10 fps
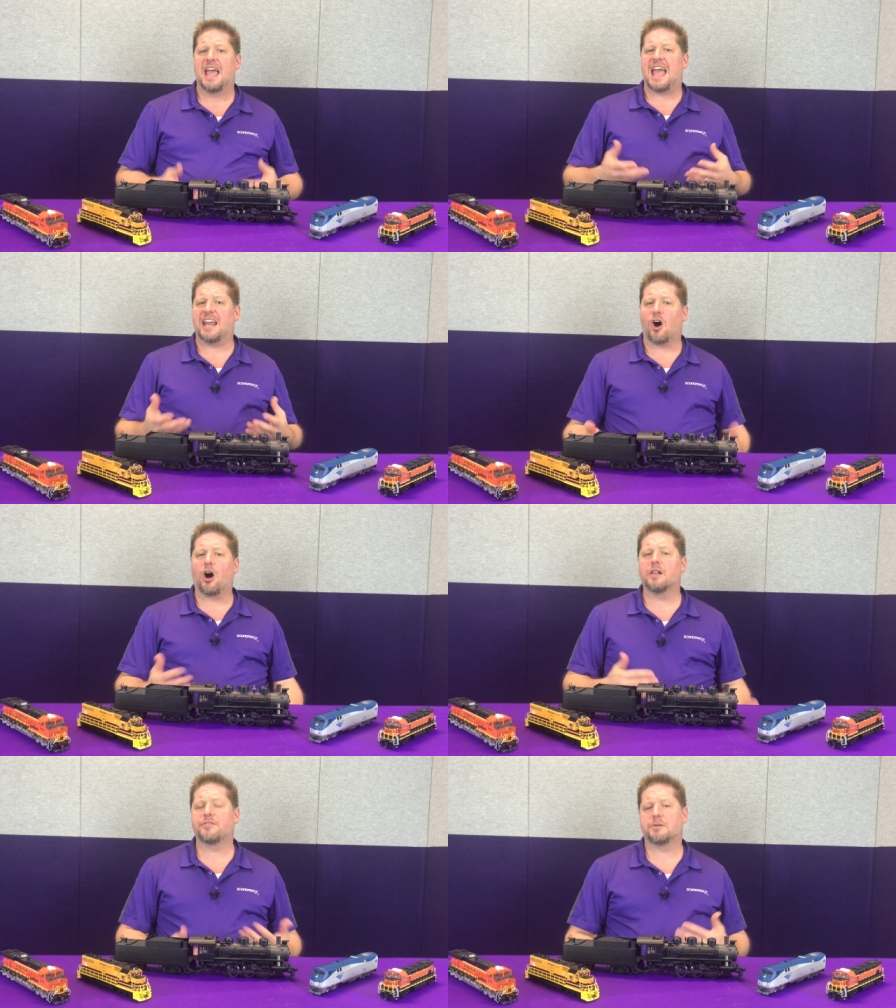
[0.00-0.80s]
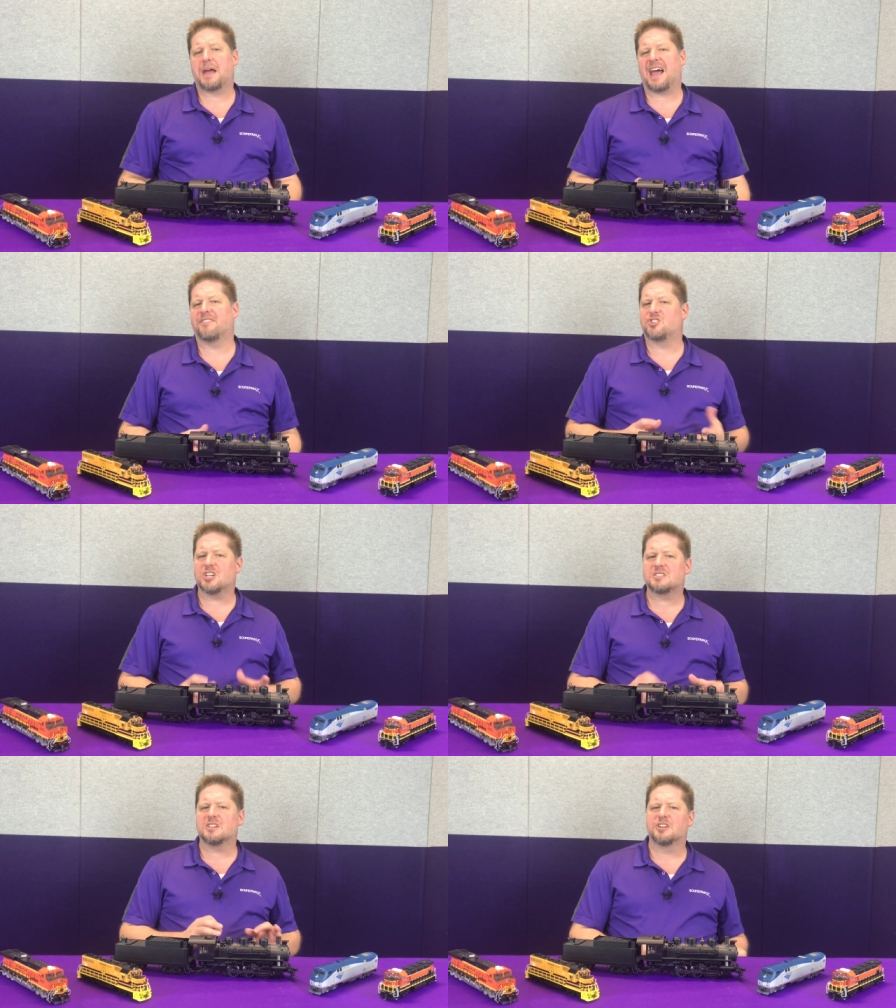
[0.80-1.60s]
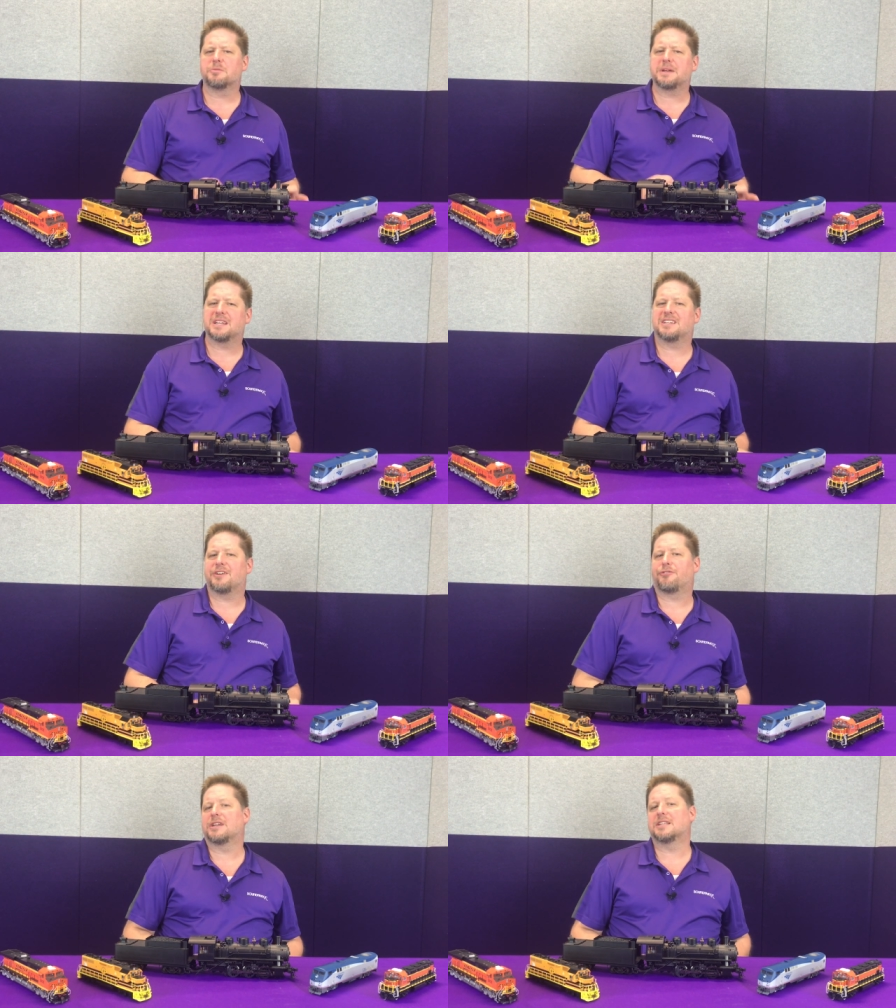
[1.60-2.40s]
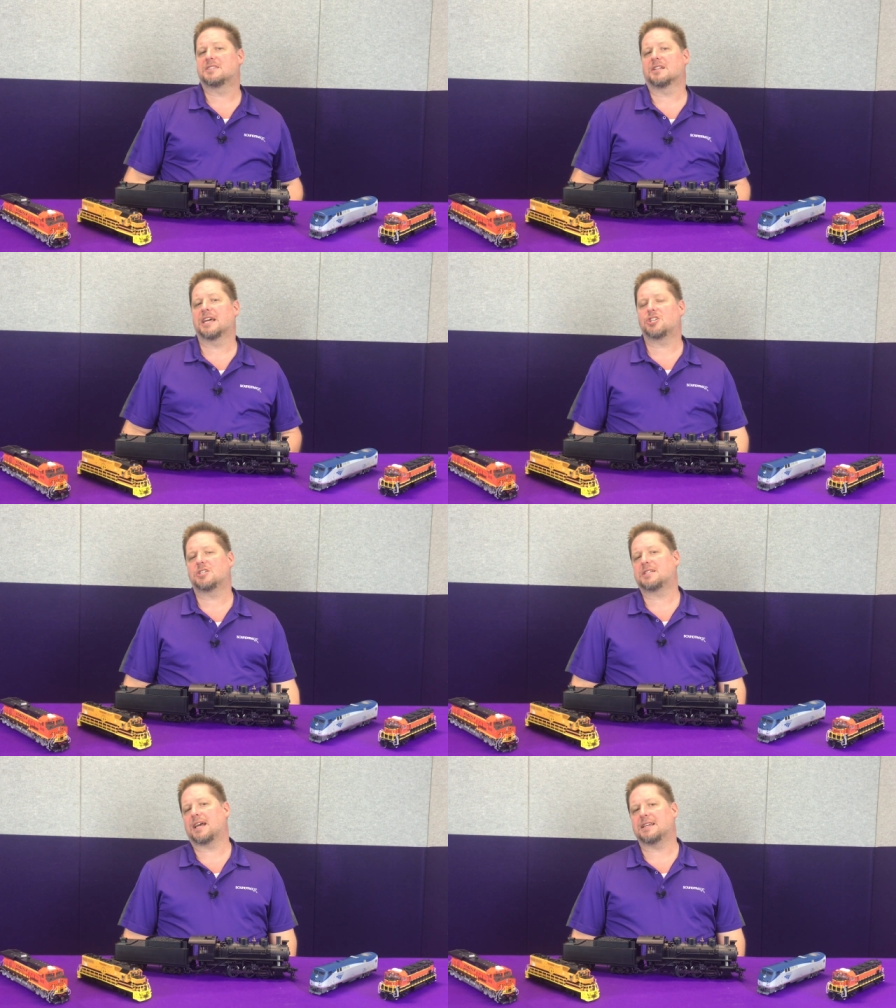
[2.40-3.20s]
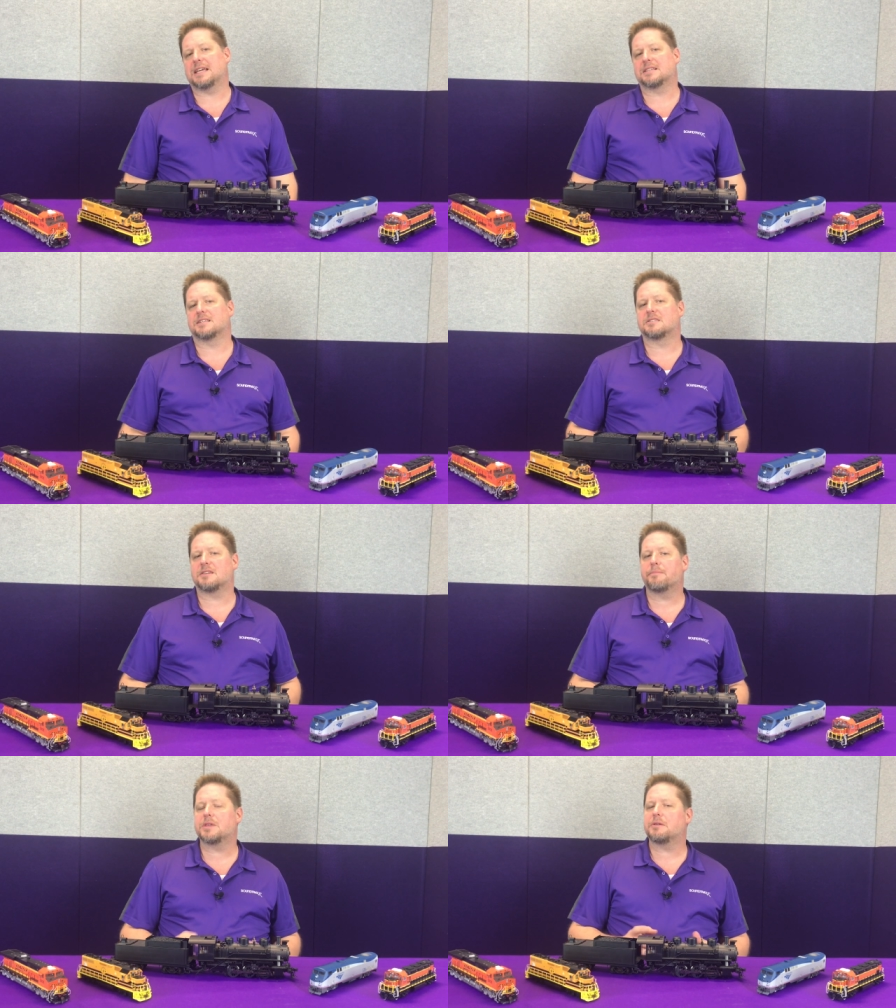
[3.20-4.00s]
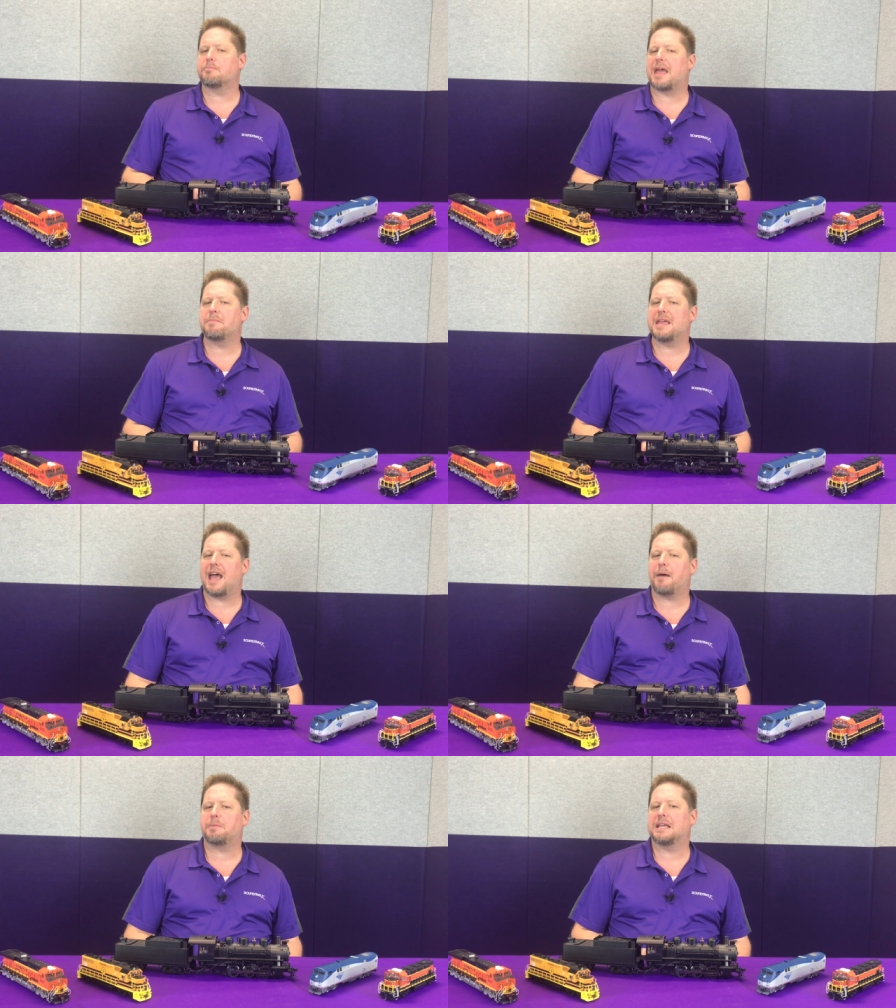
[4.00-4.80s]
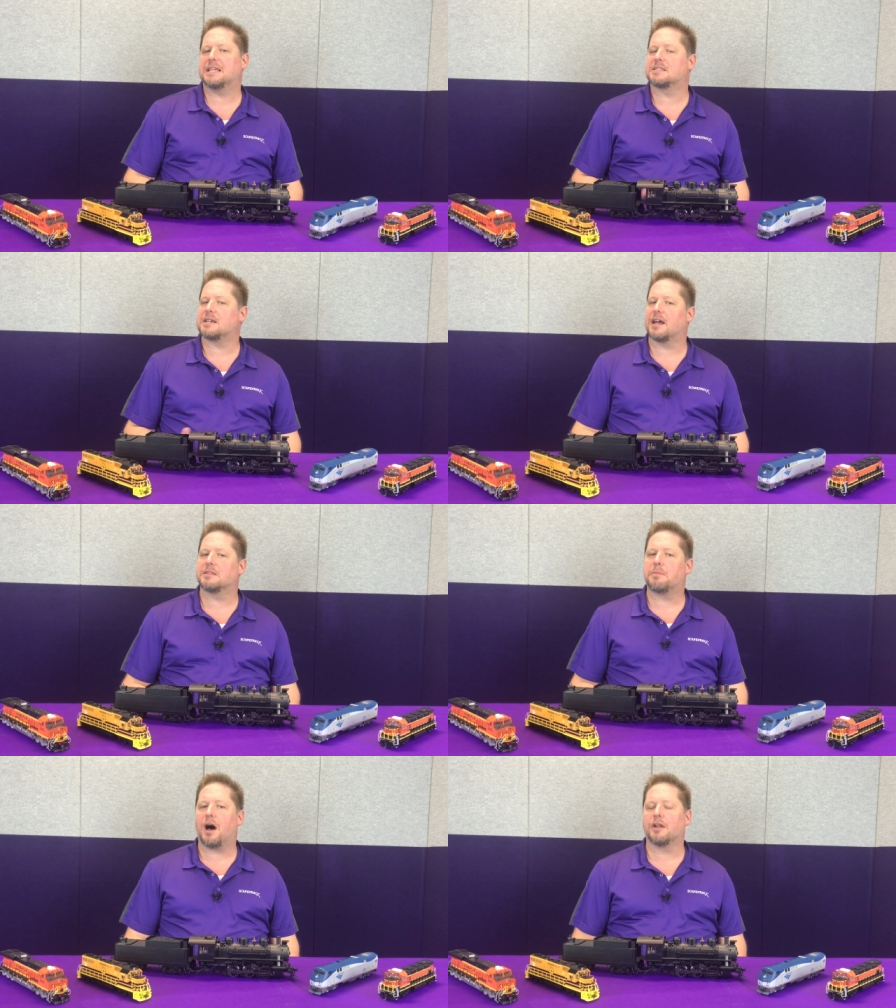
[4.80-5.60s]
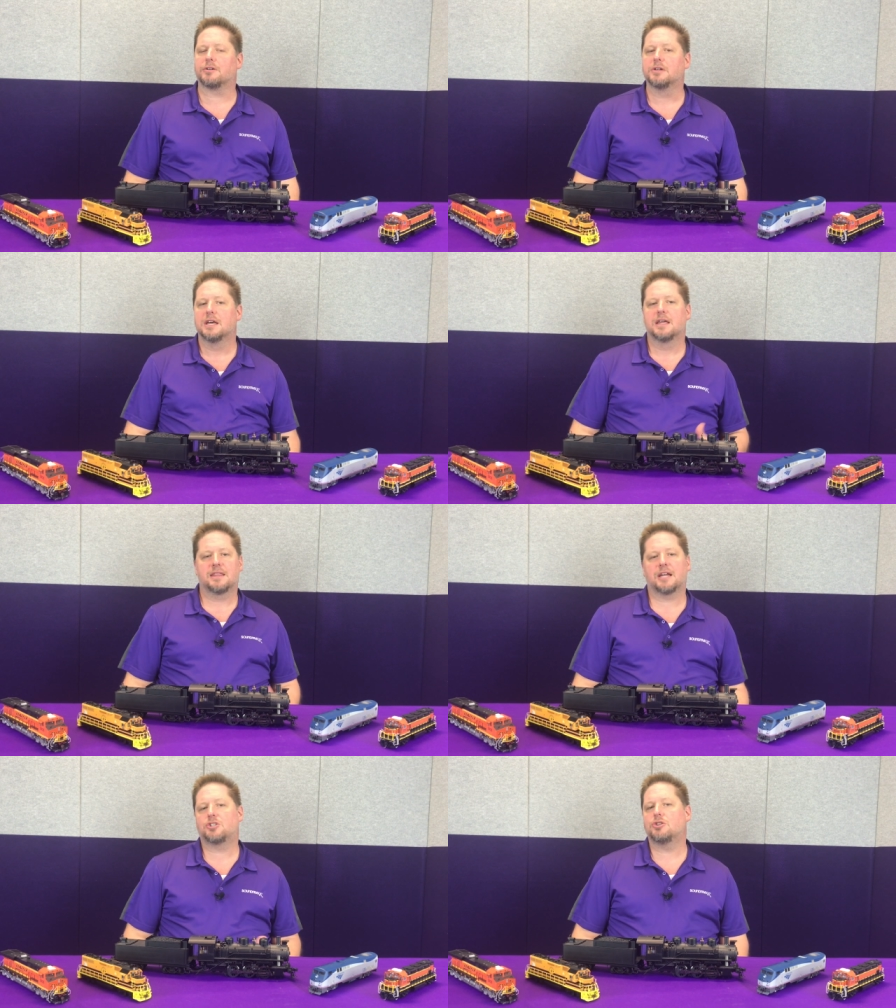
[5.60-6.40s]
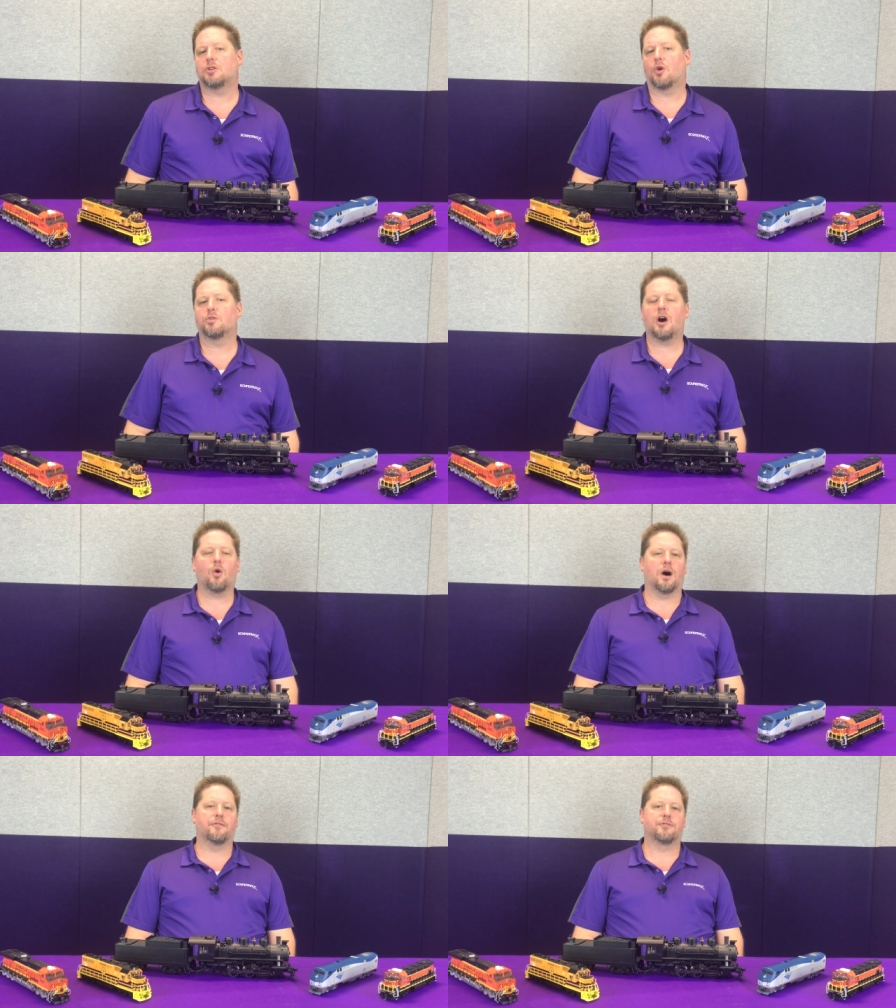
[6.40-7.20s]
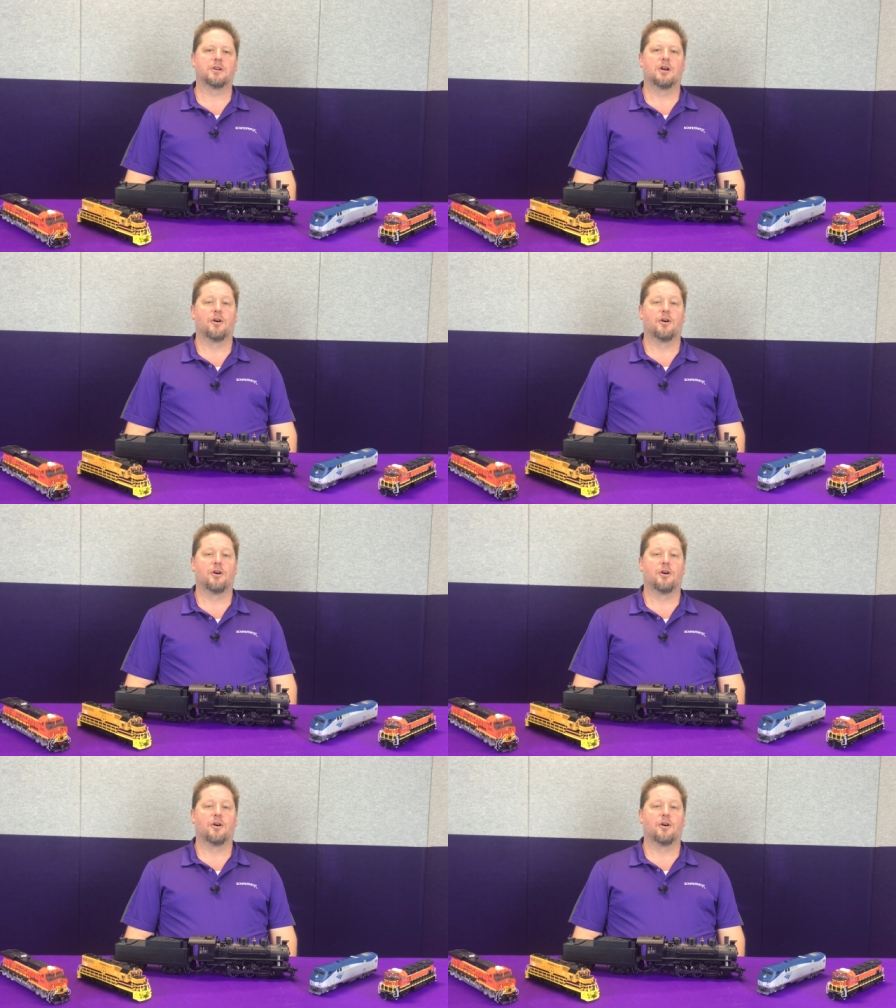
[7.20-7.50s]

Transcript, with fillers: and all of them have just a little bit of different installation techniques, and something may be happening inside the model that you don't know of.